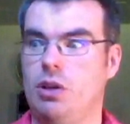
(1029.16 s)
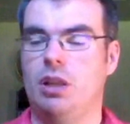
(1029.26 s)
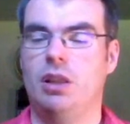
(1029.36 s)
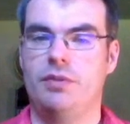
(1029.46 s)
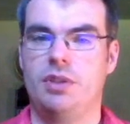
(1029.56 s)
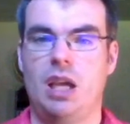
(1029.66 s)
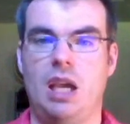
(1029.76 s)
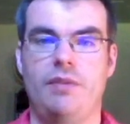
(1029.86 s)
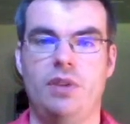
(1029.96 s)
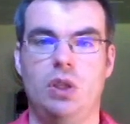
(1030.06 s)
I'd love to
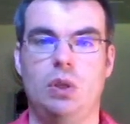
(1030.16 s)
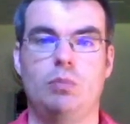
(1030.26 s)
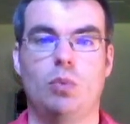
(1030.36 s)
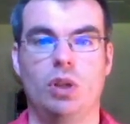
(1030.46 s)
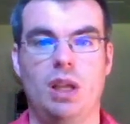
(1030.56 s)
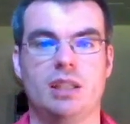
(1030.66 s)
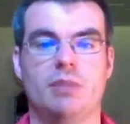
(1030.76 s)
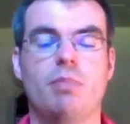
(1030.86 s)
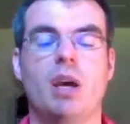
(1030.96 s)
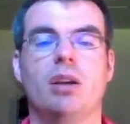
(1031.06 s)
have you. More likes the
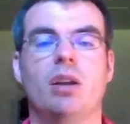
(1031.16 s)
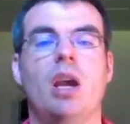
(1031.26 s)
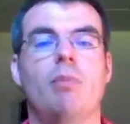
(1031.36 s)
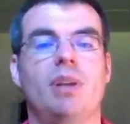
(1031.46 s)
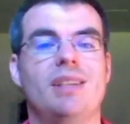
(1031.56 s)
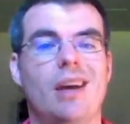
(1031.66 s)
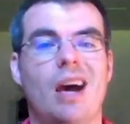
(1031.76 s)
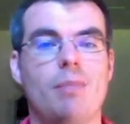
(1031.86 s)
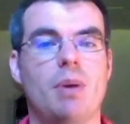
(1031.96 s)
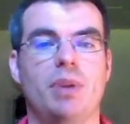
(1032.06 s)
better. Please
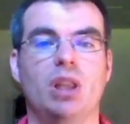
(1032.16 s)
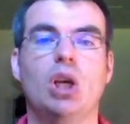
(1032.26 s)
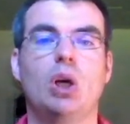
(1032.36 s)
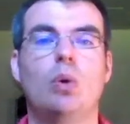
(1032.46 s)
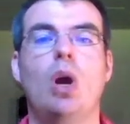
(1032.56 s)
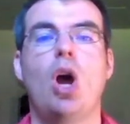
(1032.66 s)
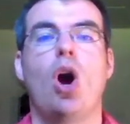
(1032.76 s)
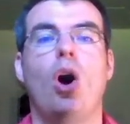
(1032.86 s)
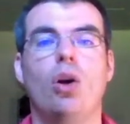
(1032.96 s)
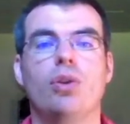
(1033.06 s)
comment below.
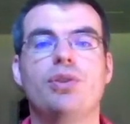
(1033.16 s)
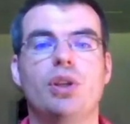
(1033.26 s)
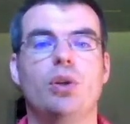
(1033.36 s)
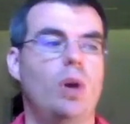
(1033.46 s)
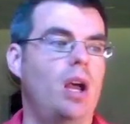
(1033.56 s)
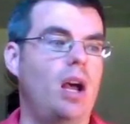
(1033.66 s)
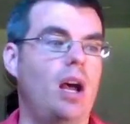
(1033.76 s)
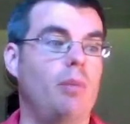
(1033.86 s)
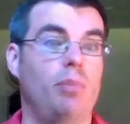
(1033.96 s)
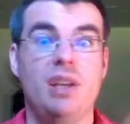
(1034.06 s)
Also,
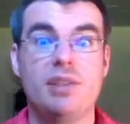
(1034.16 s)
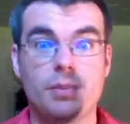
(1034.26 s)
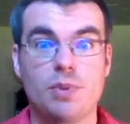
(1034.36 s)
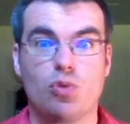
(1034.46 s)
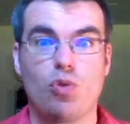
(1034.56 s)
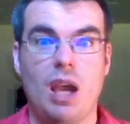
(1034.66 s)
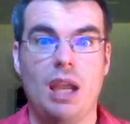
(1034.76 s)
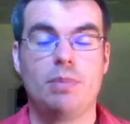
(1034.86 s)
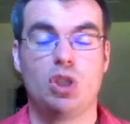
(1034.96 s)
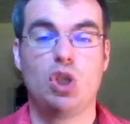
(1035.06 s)
please
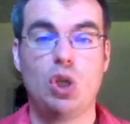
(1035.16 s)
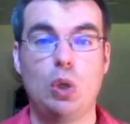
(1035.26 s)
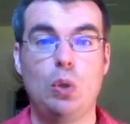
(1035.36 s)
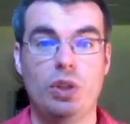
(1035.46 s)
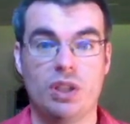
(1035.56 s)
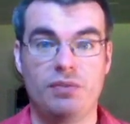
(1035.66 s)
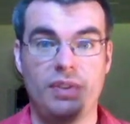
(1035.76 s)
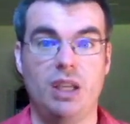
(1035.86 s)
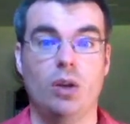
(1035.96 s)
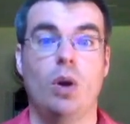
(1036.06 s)
subscribe to this
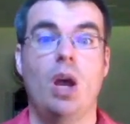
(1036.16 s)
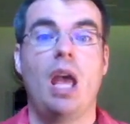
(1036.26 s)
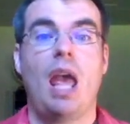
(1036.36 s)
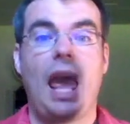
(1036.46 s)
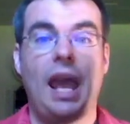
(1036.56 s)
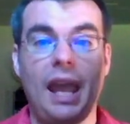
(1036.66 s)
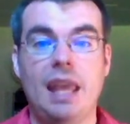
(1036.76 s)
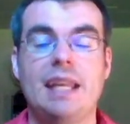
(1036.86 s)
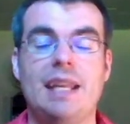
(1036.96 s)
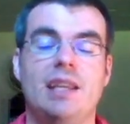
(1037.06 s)
video.
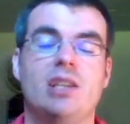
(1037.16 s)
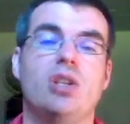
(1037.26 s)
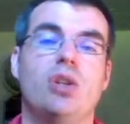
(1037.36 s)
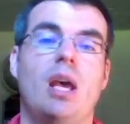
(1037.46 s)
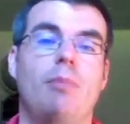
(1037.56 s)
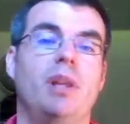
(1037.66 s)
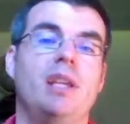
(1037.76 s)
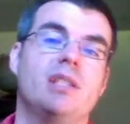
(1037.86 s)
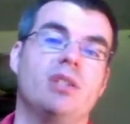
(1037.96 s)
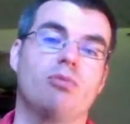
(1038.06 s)
And in addition to that,
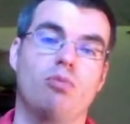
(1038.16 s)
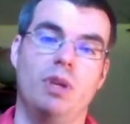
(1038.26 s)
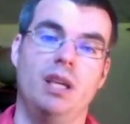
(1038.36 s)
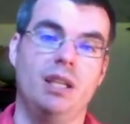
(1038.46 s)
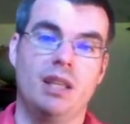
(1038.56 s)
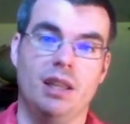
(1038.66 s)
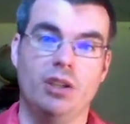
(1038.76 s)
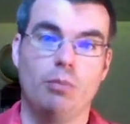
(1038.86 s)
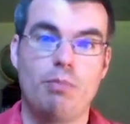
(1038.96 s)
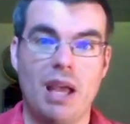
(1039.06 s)
please ring the
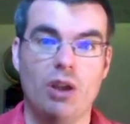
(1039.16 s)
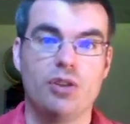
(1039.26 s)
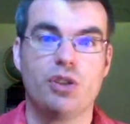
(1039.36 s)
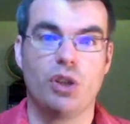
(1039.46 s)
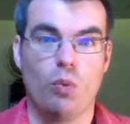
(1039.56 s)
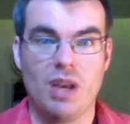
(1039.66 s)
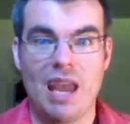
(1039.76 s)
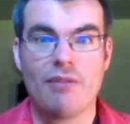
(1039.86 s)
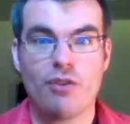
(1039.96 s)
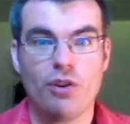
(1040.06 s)
little bell so that
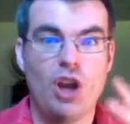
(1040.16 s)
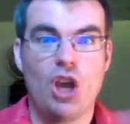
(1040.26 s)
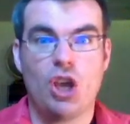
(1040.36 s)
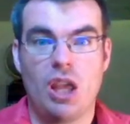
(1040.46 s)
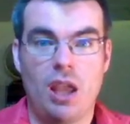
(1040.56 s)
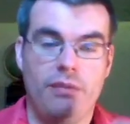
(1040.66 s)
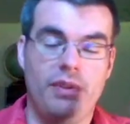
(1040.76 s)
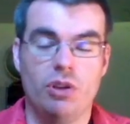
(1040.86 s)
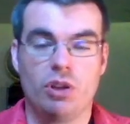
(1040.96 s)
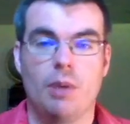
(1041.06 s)
whenever a
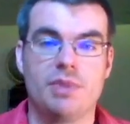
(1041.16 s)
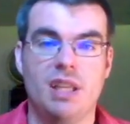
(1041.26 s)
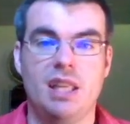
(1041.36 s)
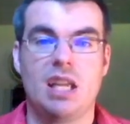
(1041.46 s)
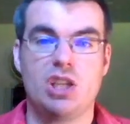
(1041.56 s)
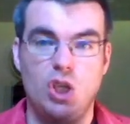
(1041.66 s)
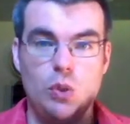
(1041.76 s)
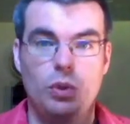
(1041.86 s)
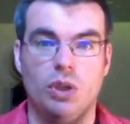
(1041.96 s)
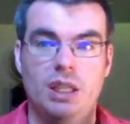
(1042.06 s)
video comes in, that you
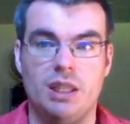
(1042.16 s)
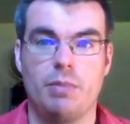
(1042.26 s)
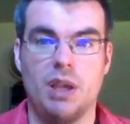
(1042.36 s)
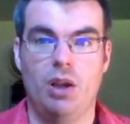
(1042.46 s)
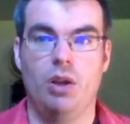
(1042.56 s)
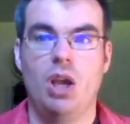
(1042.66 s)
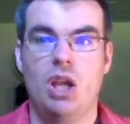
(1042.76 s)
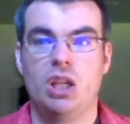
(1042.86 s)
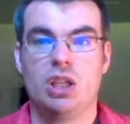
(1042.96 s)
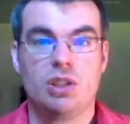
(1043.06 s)
will get the bell
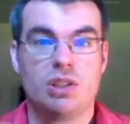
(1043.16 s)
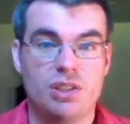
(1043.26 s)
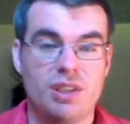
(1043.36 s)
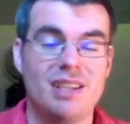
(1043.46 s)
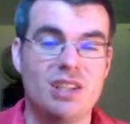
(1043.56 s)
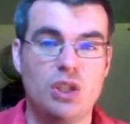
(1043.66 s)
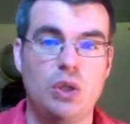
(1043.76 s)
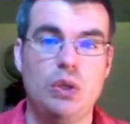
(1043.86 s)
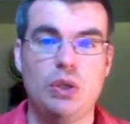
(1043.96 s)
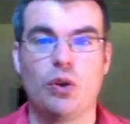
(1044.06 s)
sent
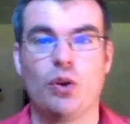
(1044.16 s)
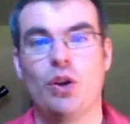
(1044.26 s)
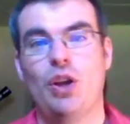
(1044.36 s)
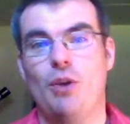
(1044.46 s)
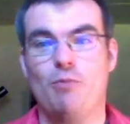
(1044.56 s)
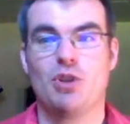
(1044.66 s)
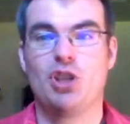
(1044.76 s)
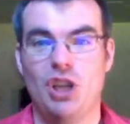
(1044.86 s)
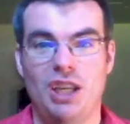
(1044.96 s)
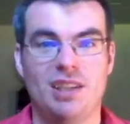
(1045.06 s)
to your
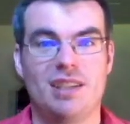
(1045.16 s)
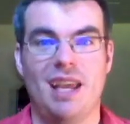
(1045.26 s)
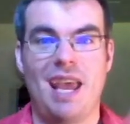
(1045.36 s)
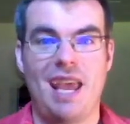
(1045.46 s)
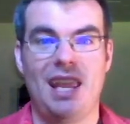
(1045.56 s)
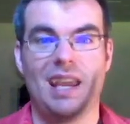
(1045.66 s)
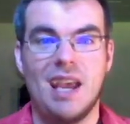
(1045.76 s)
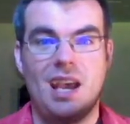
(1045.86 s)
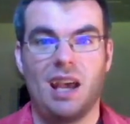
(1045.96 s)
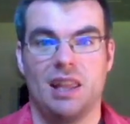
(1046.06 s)
machine to say, hey,
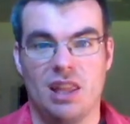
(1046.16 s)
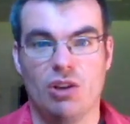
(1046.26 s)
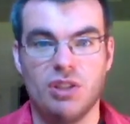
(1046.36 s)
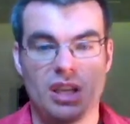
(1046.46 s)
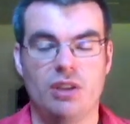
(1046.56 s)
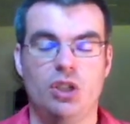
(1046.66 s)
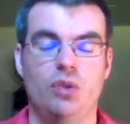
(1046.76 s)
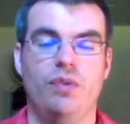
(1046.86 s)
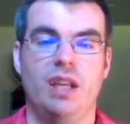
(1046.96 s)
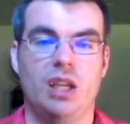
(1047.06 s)
there's another new
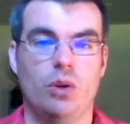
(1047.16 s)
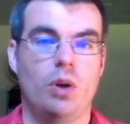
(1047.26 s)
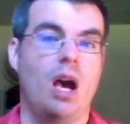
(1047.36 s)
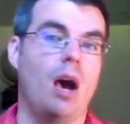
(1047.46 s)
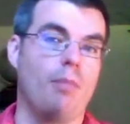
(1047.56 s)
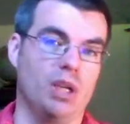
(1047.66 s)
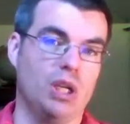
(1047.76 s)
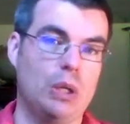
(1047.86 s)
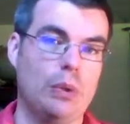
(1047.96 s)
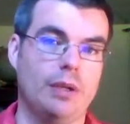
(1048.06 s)
video up and
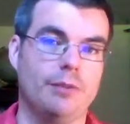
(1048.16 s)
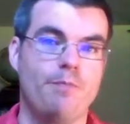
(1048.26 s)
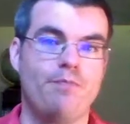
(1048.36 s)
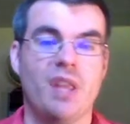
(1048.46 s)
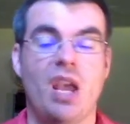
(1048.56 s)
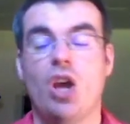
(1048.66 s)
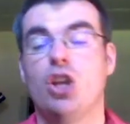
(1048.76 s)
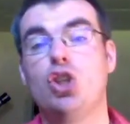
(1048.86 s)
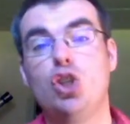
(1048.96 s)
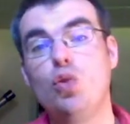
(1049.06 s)
going.
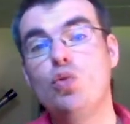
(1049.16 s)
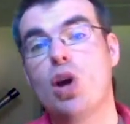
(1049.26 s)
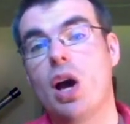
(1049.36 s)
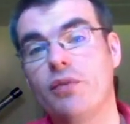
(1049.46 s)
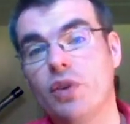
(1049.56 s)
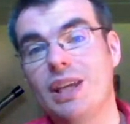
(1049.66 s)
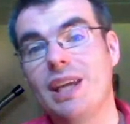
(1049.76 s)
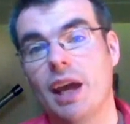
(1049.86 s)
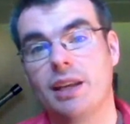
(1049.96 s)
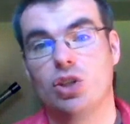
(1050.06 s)
Do not
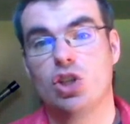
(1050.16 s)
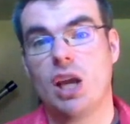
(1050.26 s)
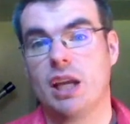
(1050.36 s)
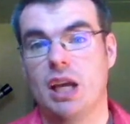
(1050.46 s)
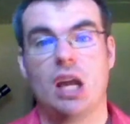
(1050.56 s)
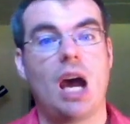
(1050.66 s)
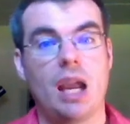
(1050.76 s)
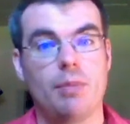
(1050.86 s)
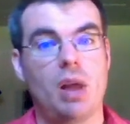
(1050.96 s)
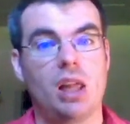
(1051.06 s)
forget to check out
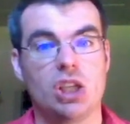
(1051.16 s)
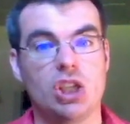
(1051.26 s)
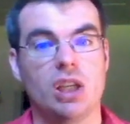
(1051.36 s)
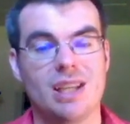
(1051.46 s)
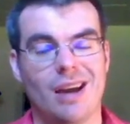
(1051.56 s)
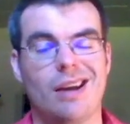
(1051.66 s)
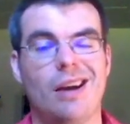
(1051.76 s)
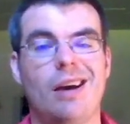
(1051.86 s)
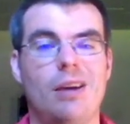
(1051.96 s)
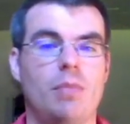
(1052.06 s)

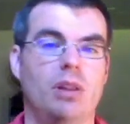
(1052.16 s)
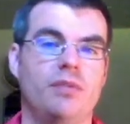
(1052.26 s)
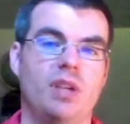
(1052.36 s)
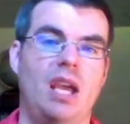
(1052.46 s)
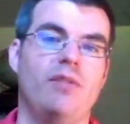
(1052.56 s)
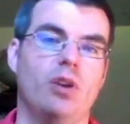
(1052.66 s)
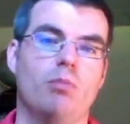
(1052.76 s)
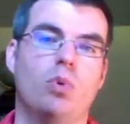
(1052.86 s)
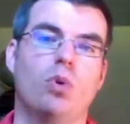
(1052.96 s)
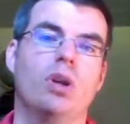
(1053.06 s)
iApologia.com. I'd love to have you
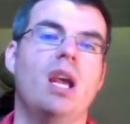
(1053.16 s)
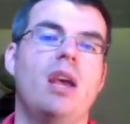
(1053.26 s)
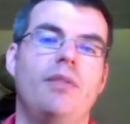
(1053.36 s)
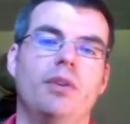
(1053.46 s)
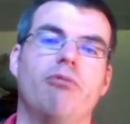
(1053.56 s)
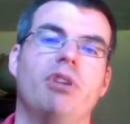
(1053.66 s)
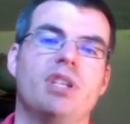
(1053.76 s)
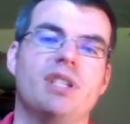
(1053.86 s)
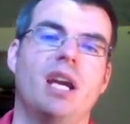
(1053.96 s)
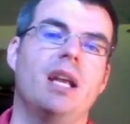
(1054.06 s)
on board. Feel free to
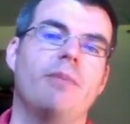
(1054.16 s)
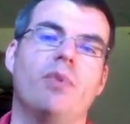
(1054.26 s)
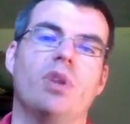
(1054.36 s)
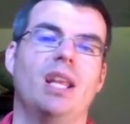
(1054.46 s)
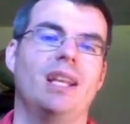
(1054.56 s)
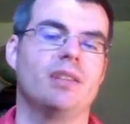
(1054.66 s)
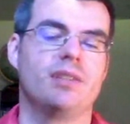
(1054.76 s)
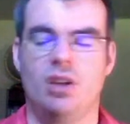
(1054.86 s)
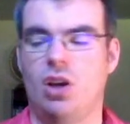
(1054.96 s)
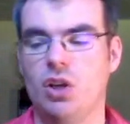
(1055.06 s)
sign up for the
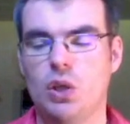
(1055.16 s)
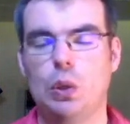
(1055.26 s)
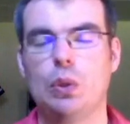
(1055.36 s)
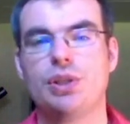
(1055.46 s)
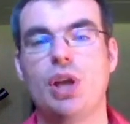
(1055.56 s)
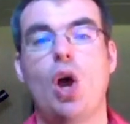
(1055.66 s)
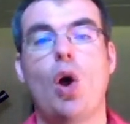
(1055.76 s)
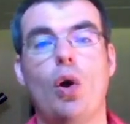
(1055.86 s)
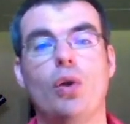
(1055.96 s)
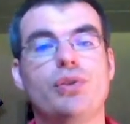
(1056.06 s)
latest articles.
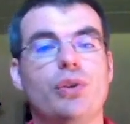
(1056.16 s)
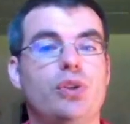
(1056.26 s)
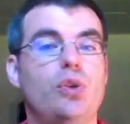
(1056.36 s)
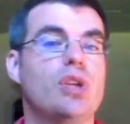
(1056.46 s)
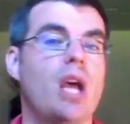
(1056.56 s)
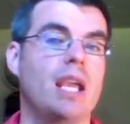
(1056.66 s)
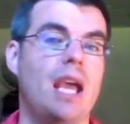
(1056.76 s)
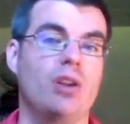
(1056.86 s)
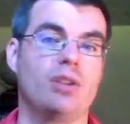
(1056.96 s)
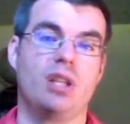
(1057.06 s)
Also, do check
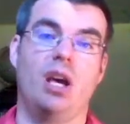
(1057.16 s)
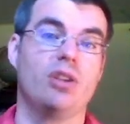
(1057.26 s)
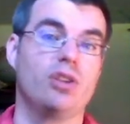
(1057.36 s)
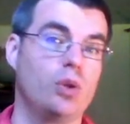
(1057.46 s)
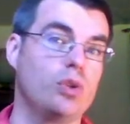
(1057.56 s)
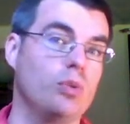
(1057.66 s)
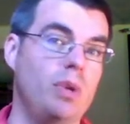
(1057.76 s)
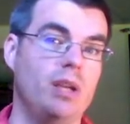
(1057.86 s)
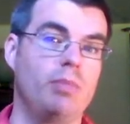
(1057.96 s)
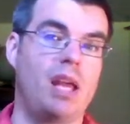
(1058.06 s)
out the other social
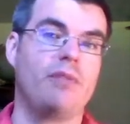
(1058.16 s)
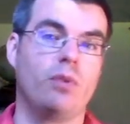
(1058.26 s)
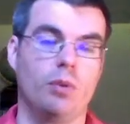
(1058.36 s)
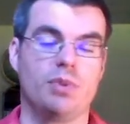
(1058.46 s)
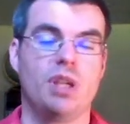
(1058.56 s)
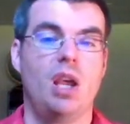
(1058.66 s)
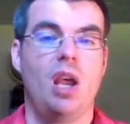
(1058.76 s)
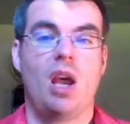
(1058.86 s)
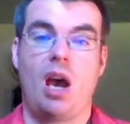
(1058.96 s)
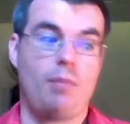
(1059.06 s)
media platforms.
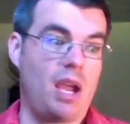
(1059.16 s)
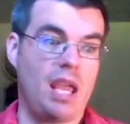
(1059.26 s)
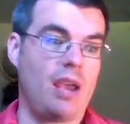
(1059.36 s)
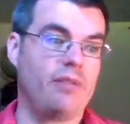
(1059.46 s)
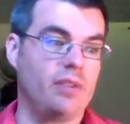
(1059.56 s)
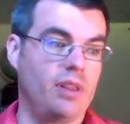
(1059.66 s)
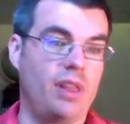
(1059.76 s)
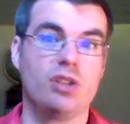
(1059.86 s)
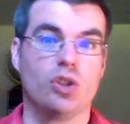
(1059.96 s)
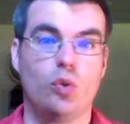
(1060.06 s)
I have
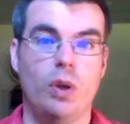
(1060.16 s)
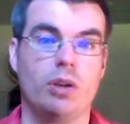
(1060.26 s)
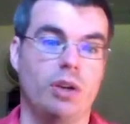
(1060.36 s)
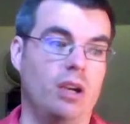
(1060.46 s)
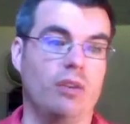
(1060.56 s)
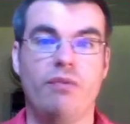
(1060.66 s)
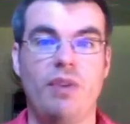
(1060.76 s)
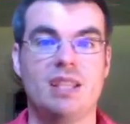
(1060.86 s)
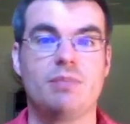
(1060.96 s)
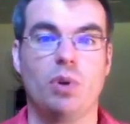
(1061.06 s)
things on Twitter and on
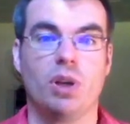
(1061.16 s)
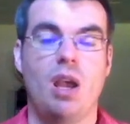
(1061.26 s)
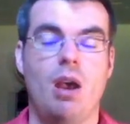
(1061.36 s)
Facebook.